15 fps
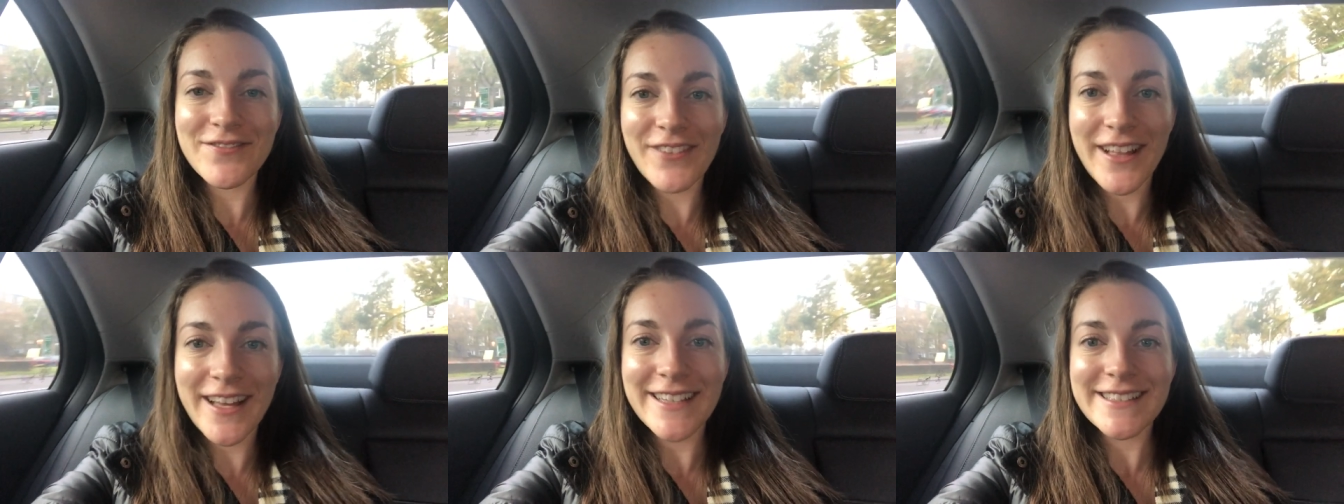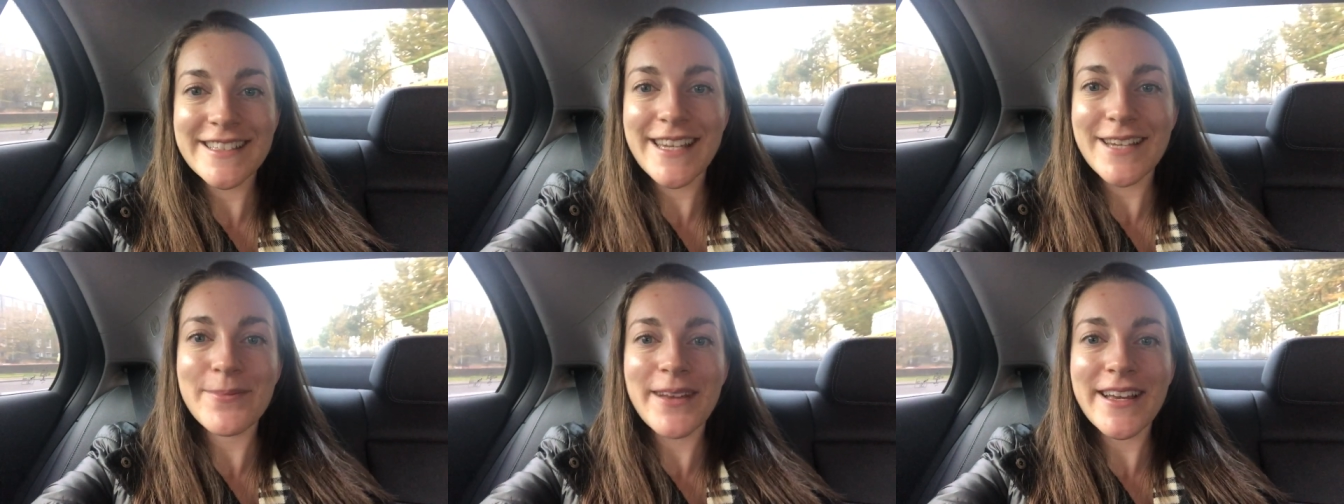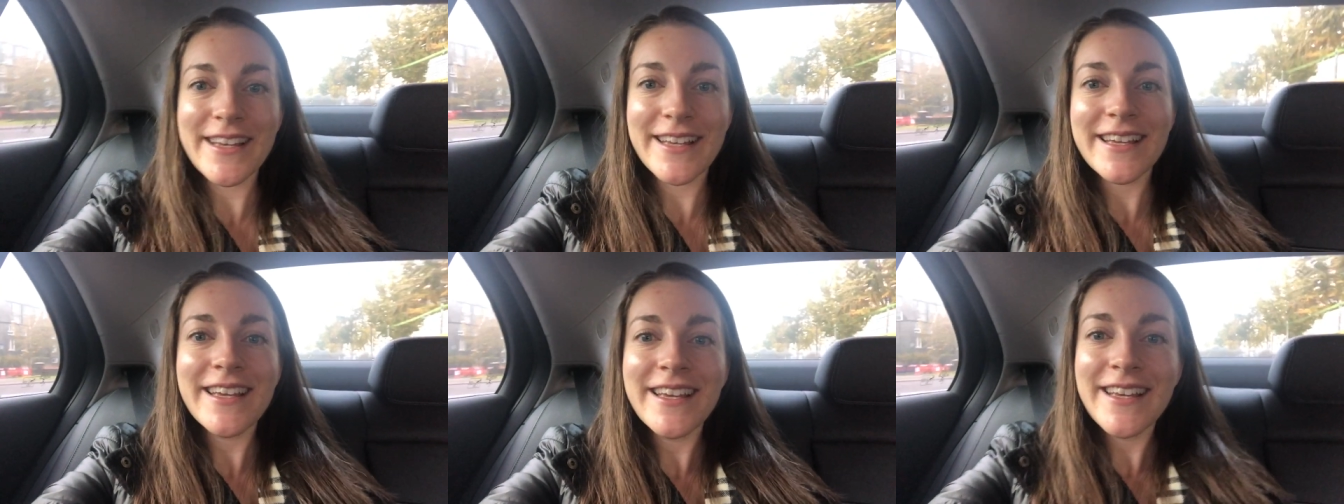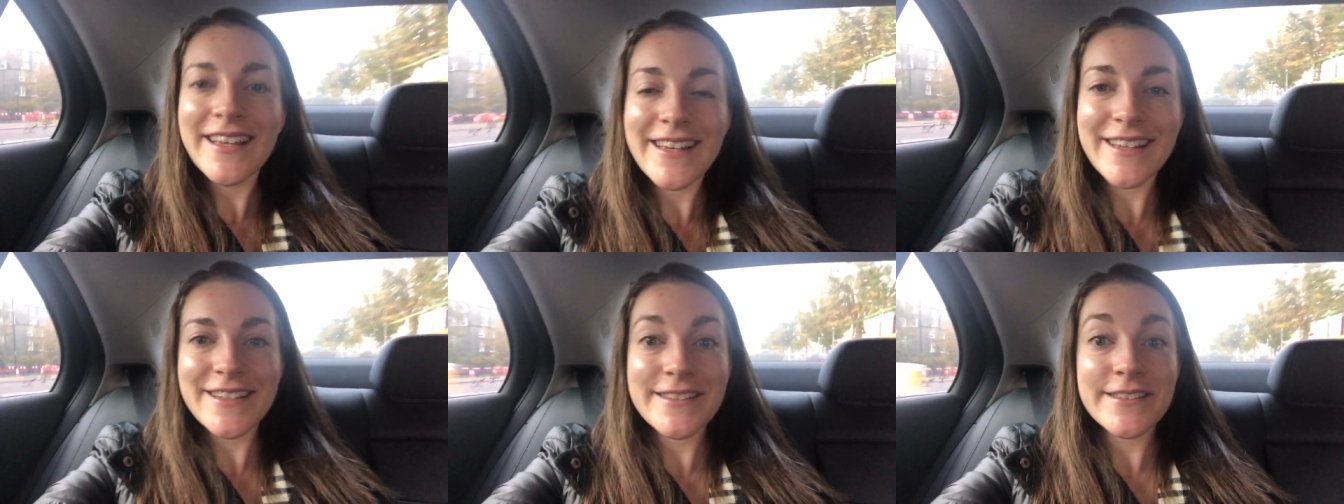flying standby
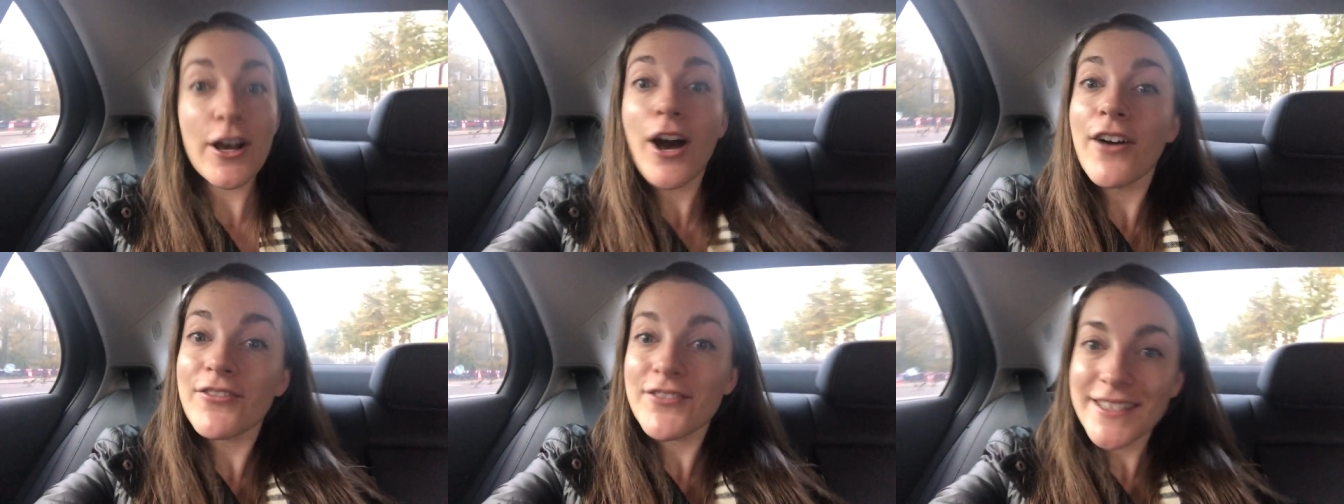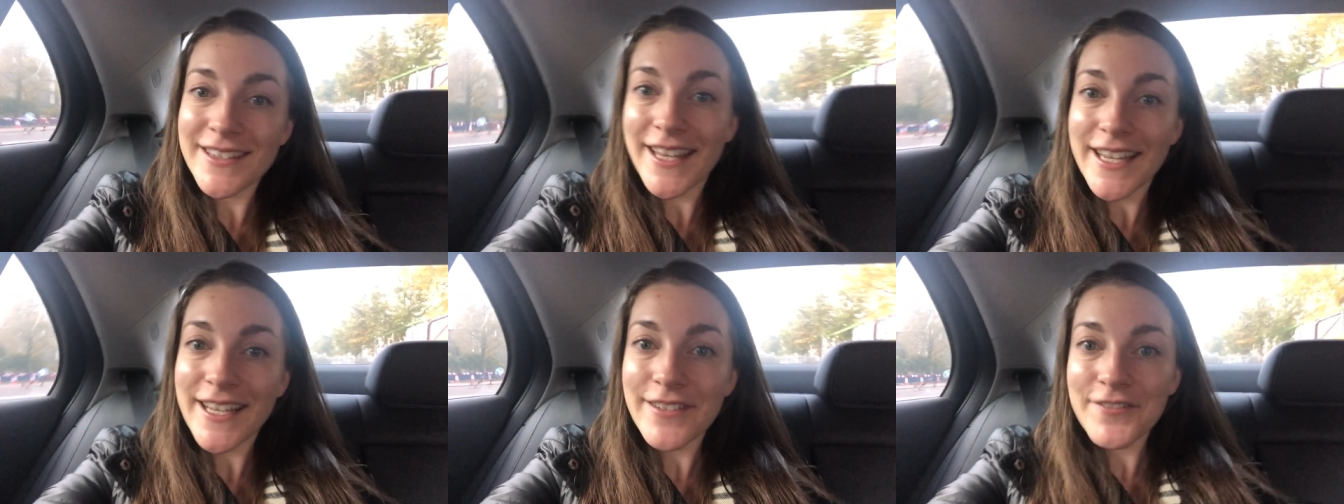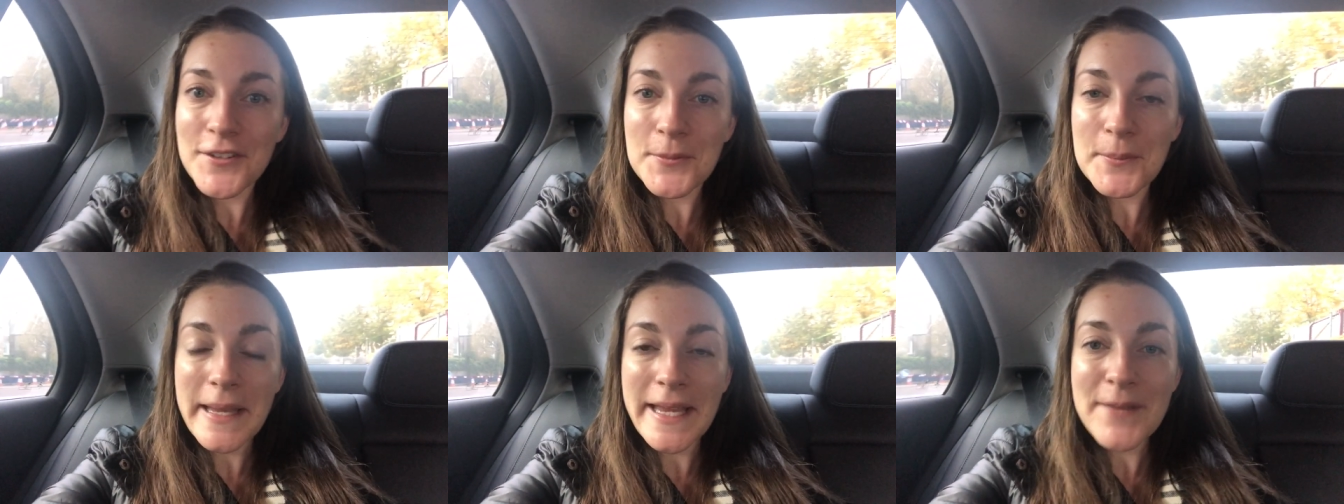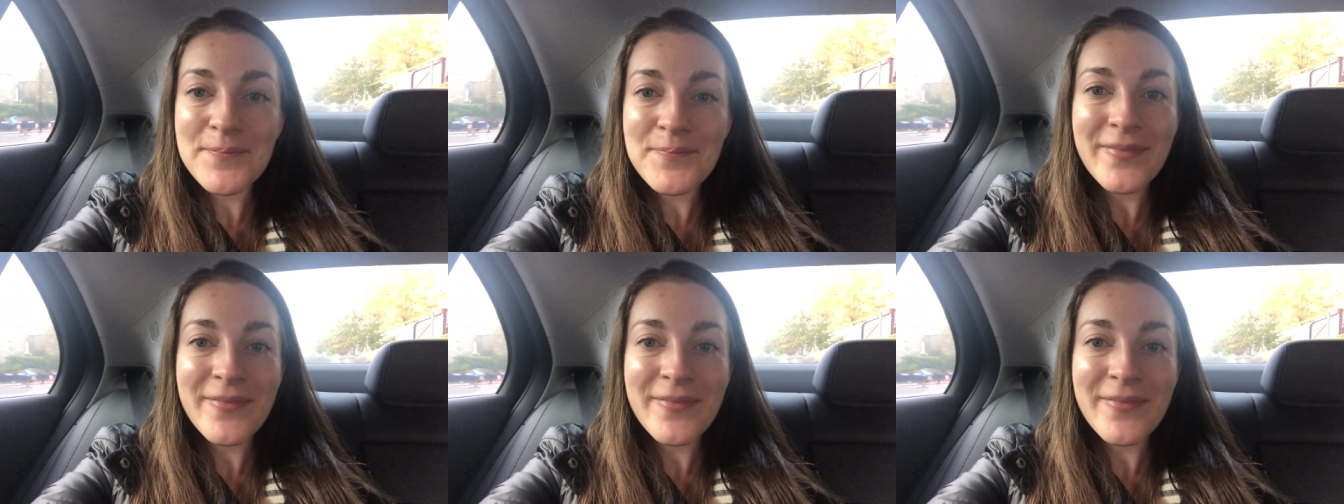is often like for me.